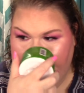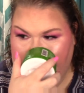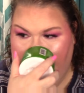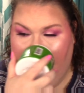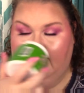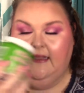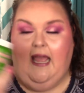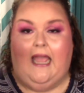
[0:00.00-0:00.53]

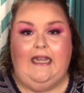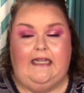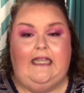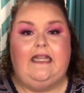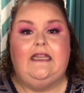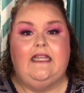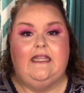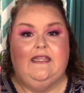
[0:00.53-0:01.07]
And I
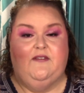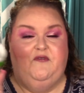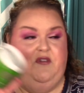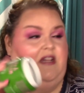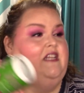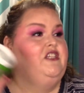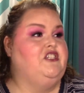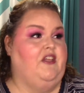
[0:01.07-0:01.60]
need this to
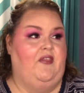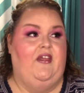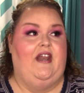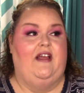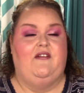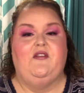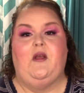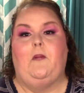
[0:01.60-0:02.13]
finish in the
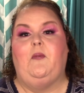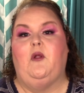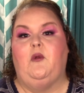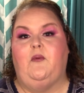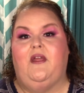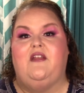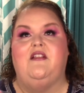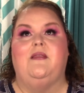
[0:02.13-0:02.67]
next couple
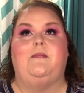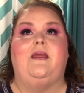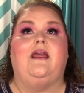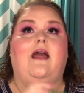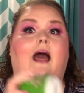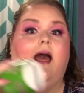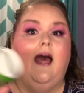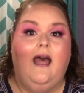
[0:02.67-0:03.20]
of weeks
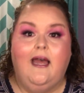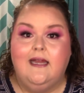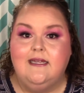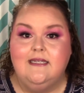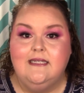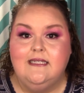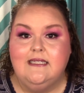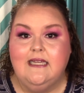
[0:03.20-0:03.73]

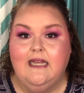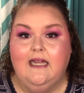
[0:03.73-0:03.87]
because